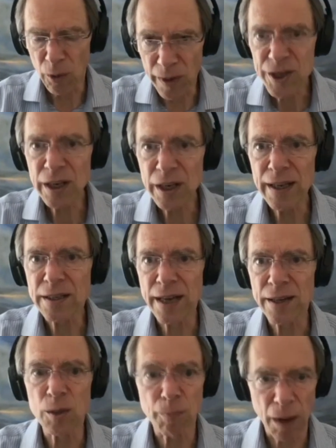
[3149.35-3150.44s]
originally
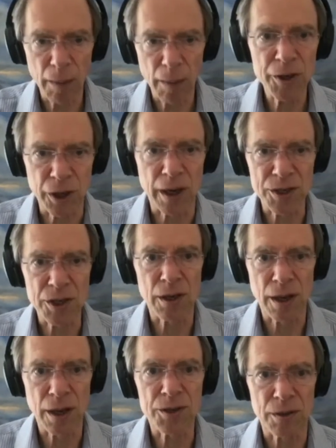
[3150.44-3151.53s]
intended to publish it as
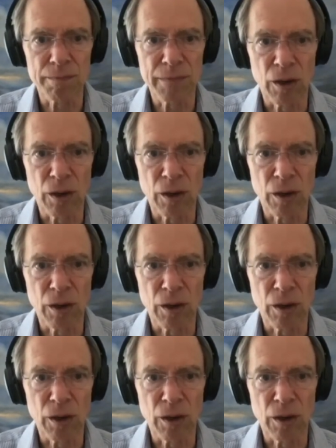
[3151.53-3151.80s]
a as a